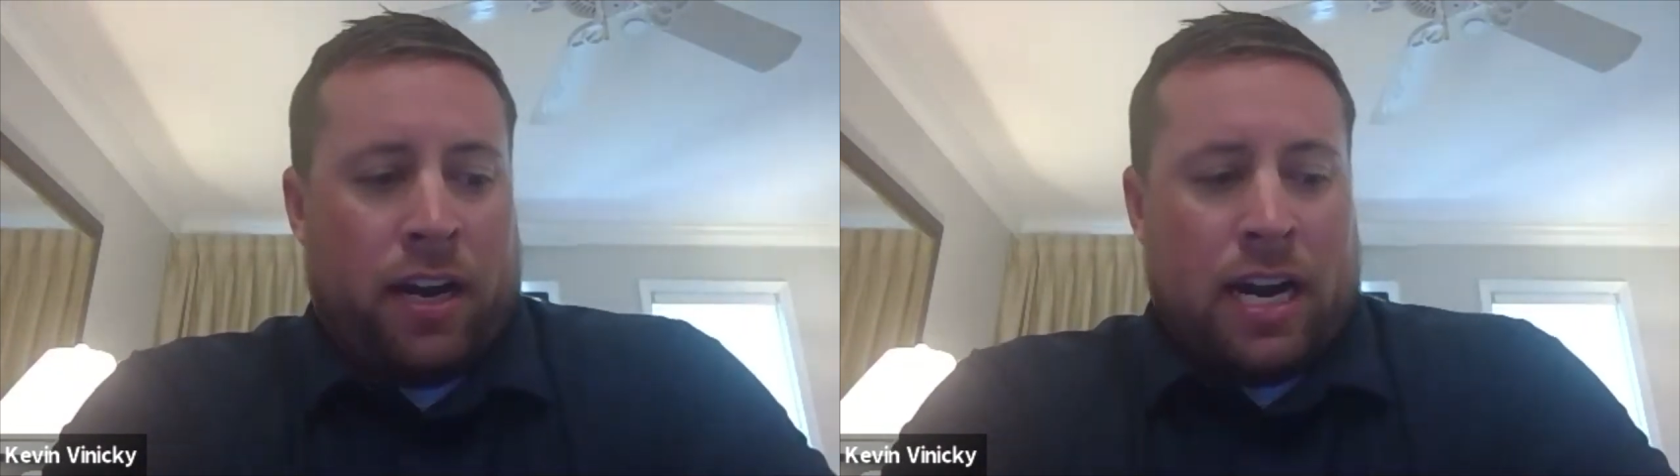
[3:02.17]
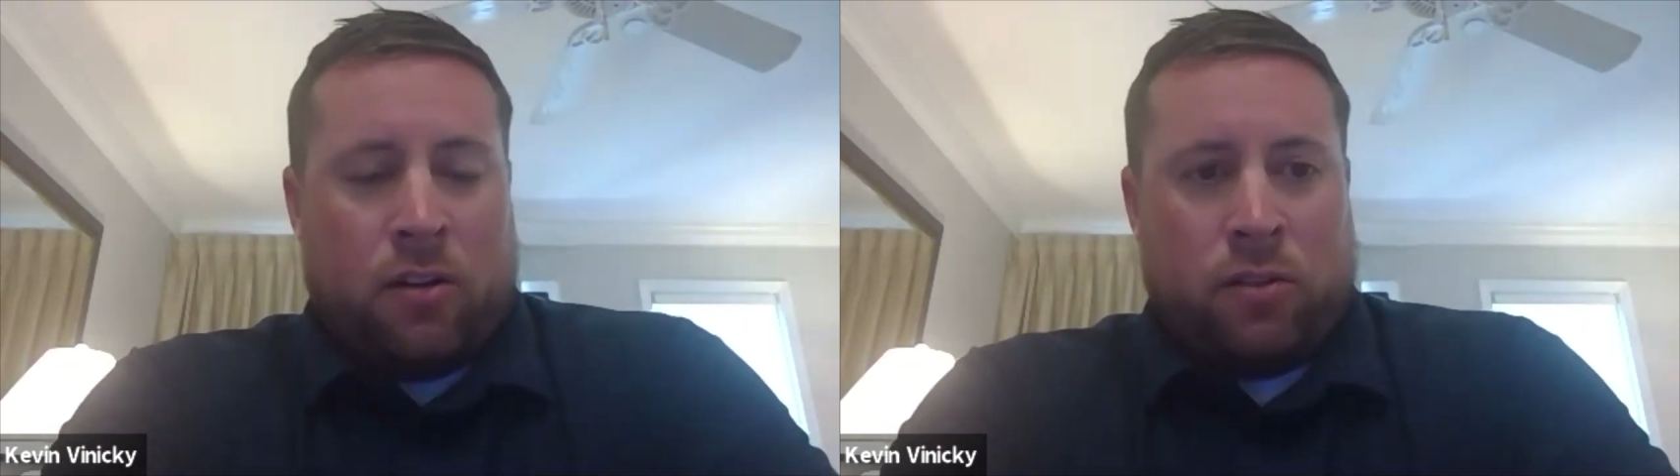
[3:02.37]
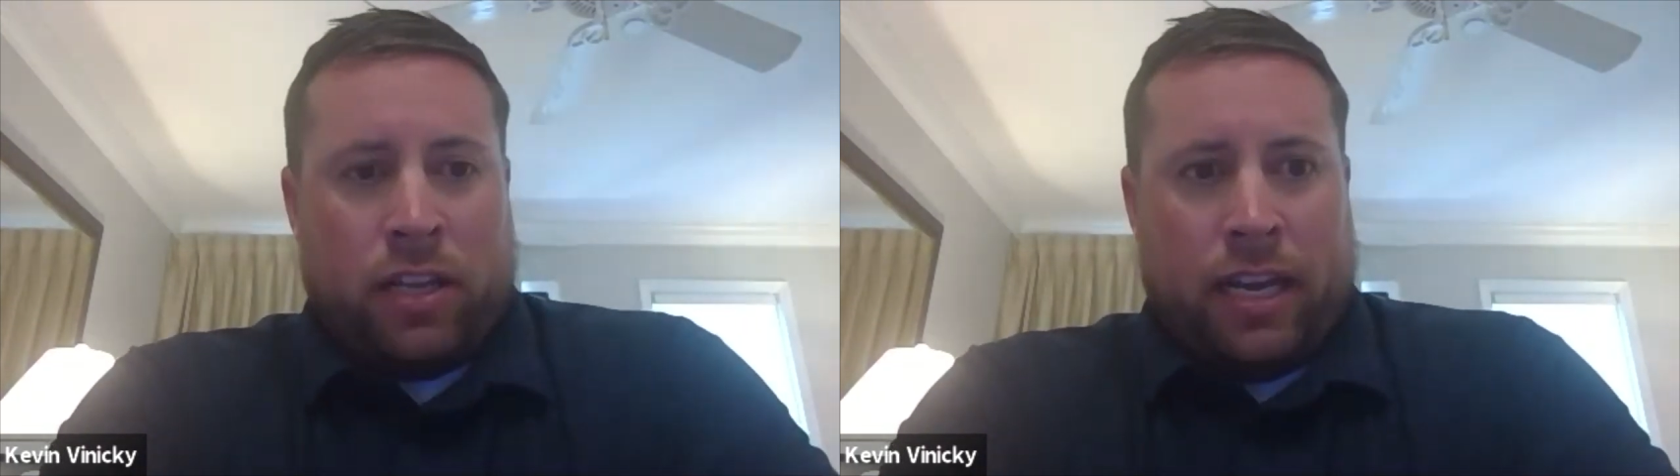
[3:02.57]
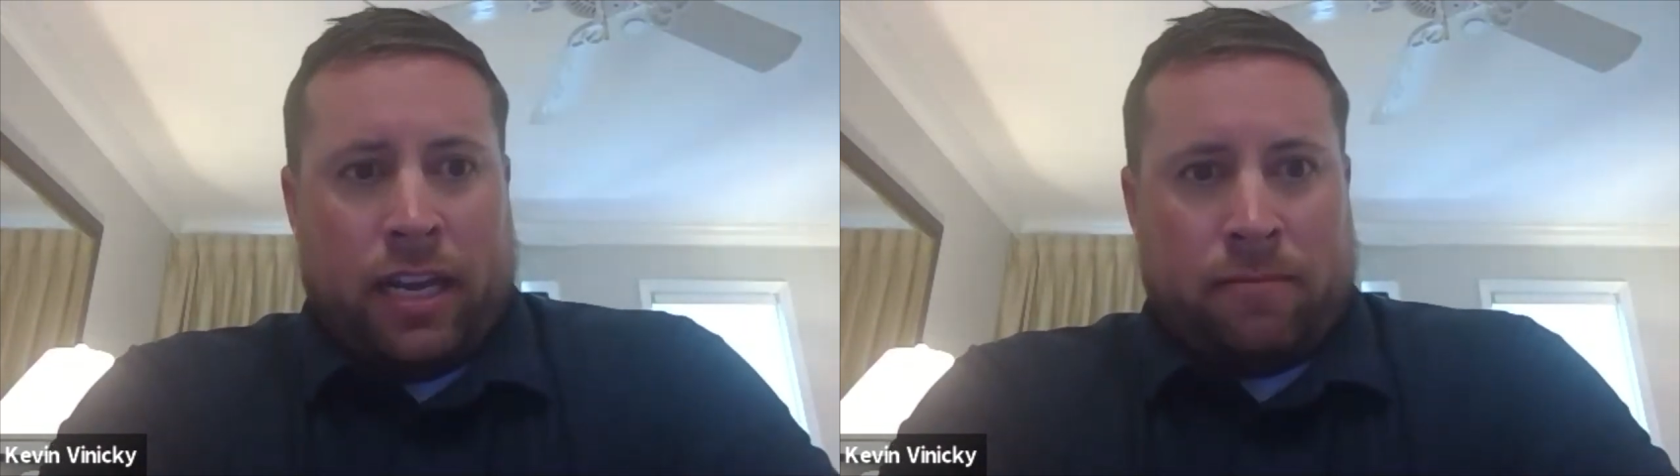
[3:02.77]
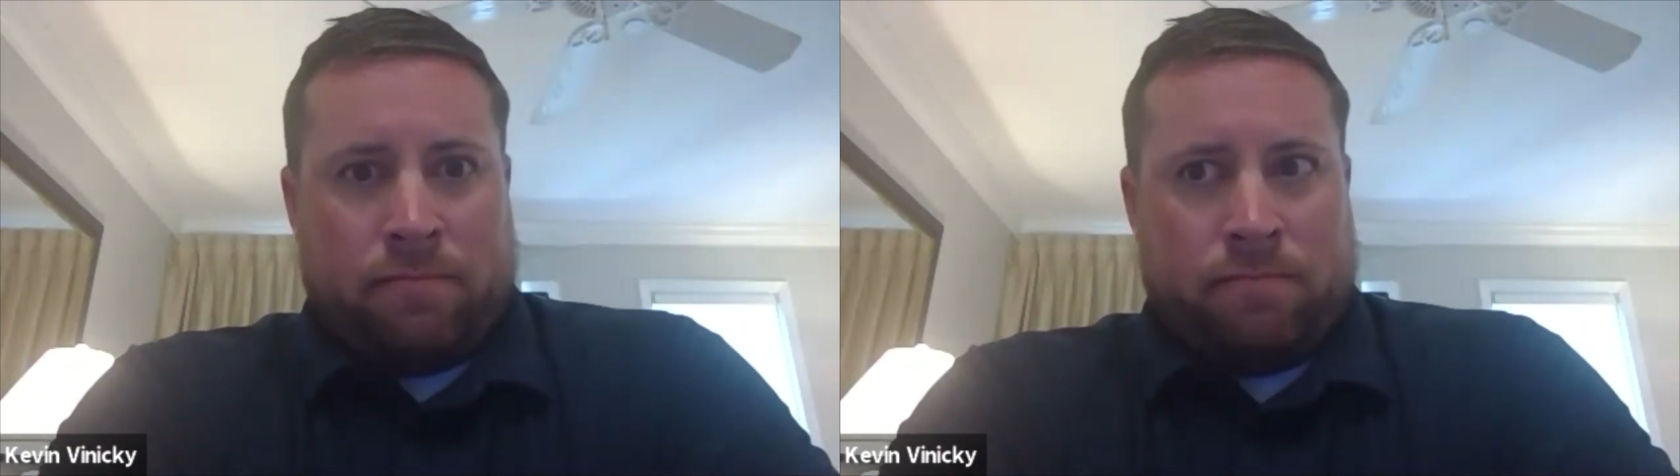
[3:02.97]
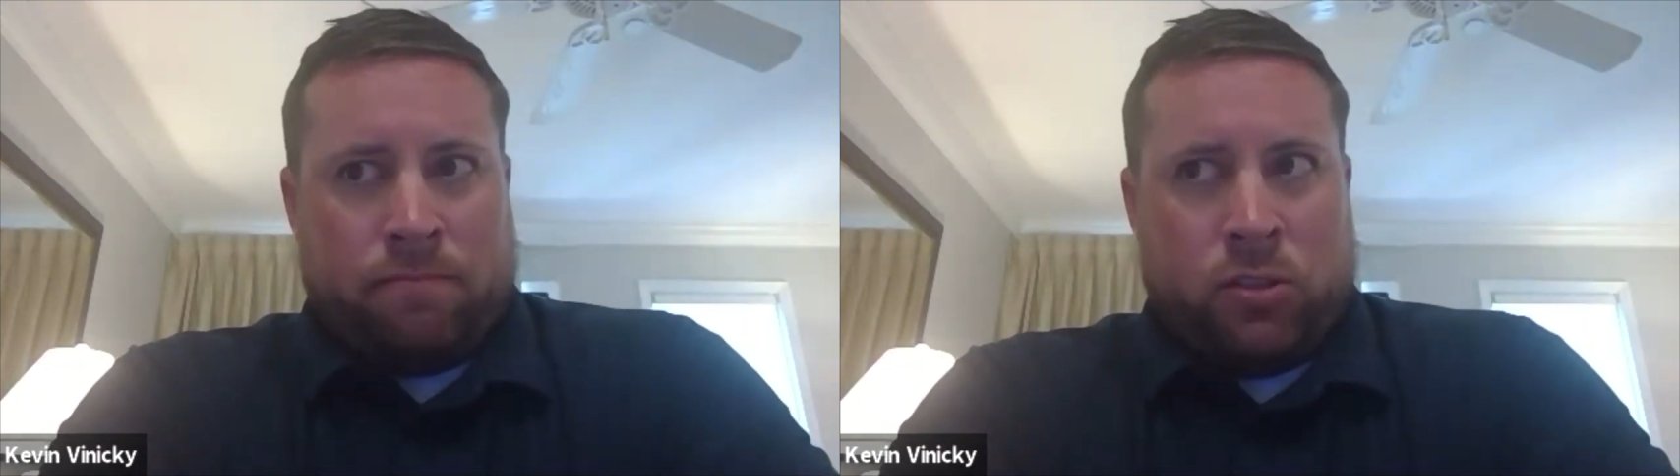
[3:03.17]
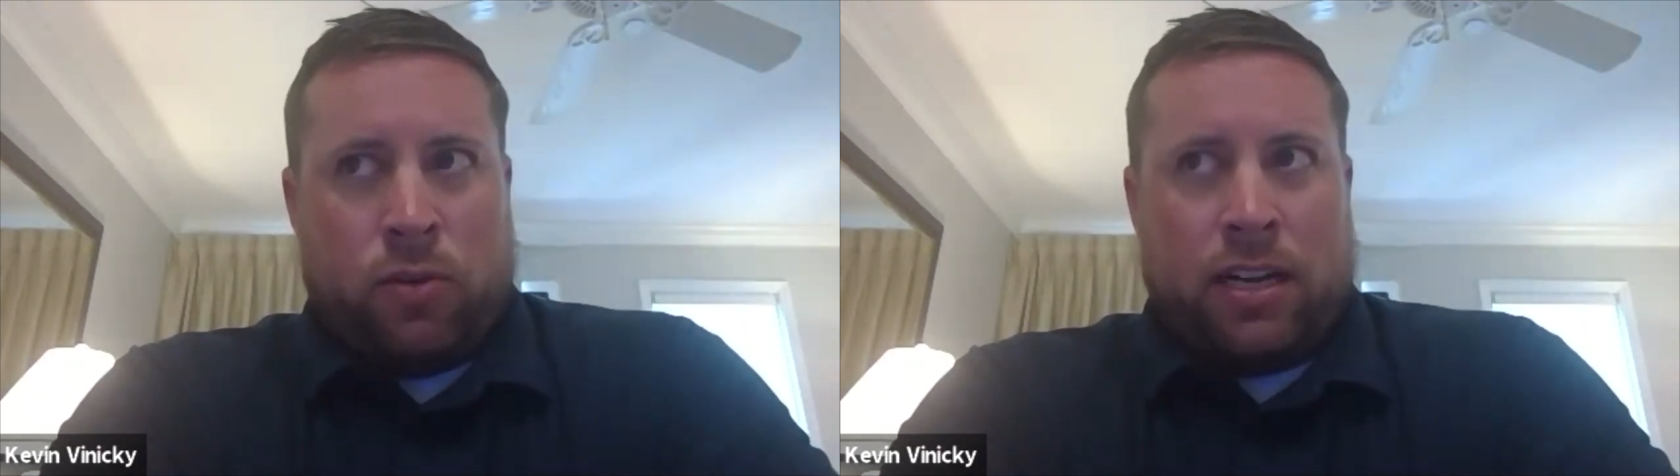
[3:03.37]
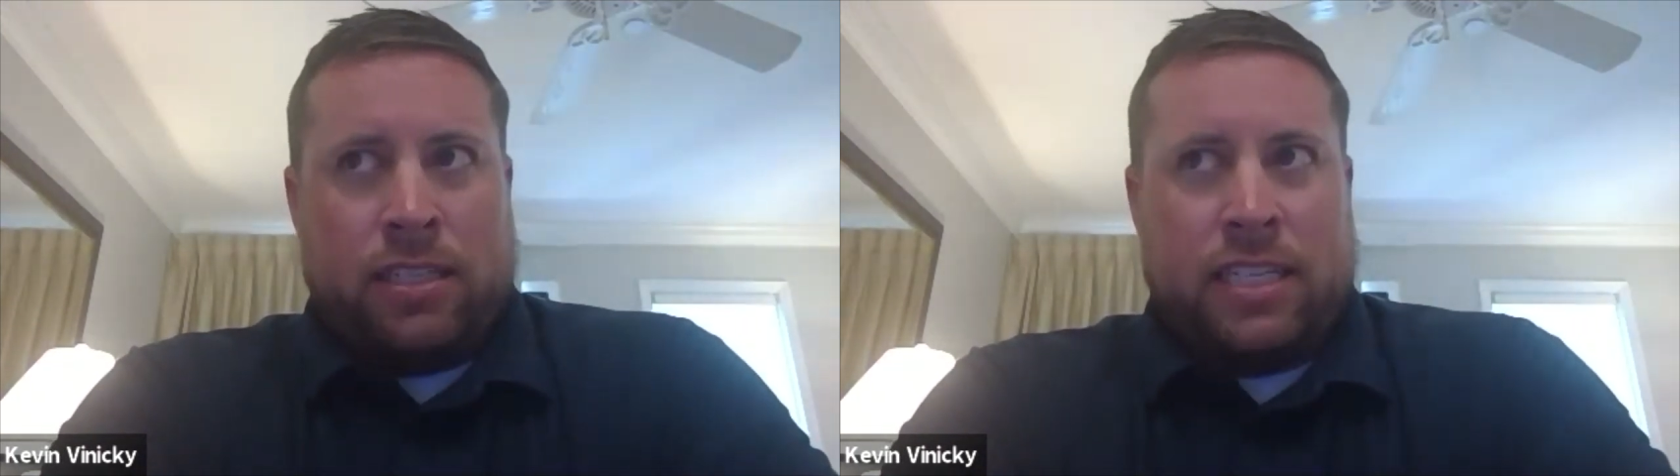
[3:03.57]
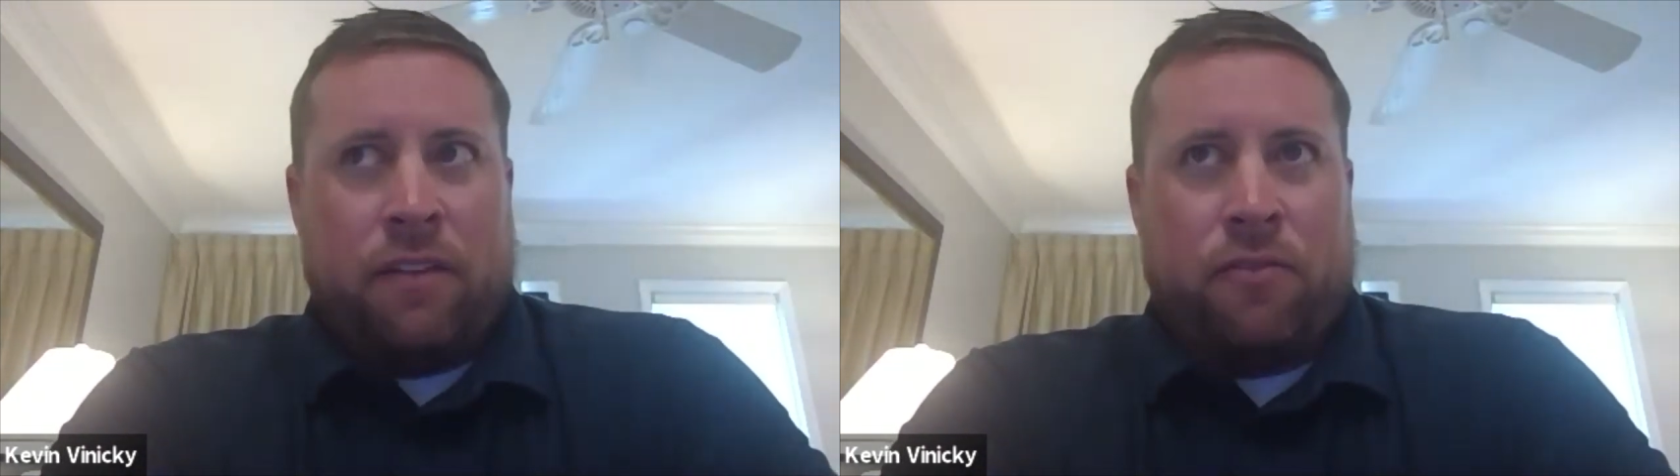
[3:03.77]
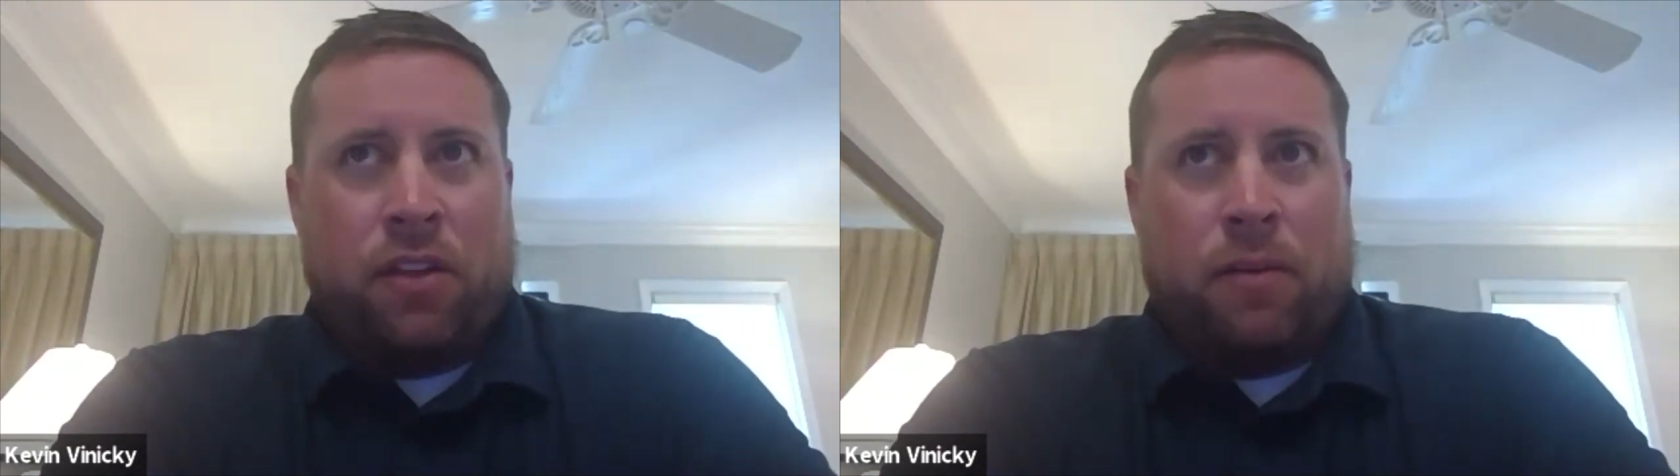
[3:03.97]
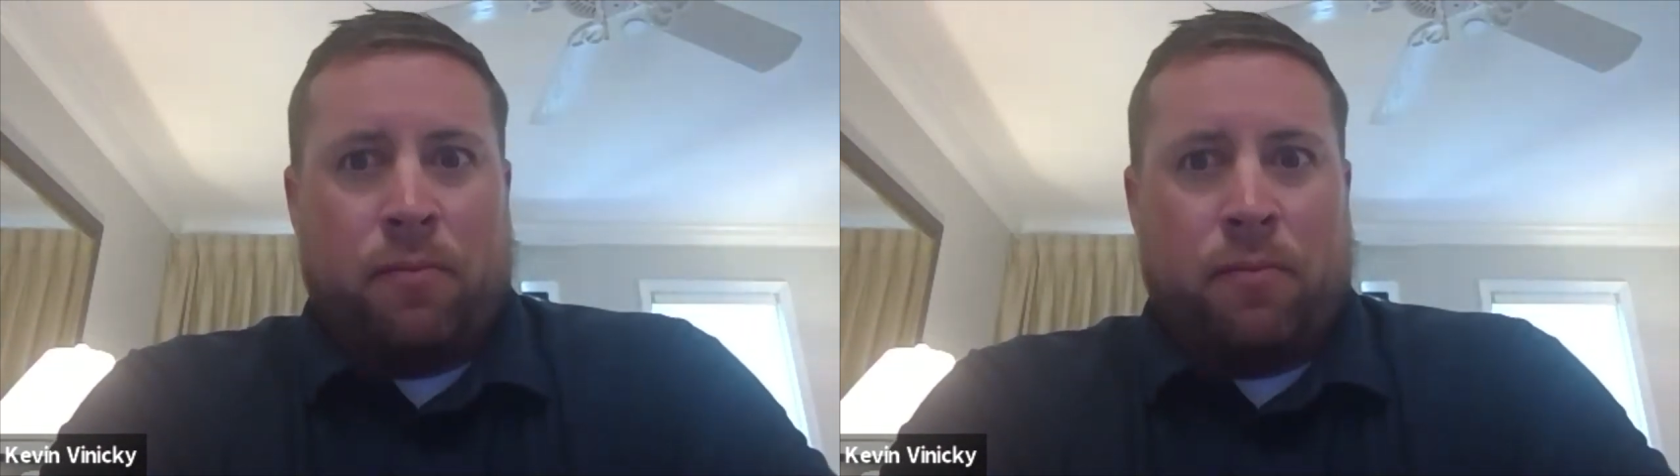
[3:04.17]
not only do I save the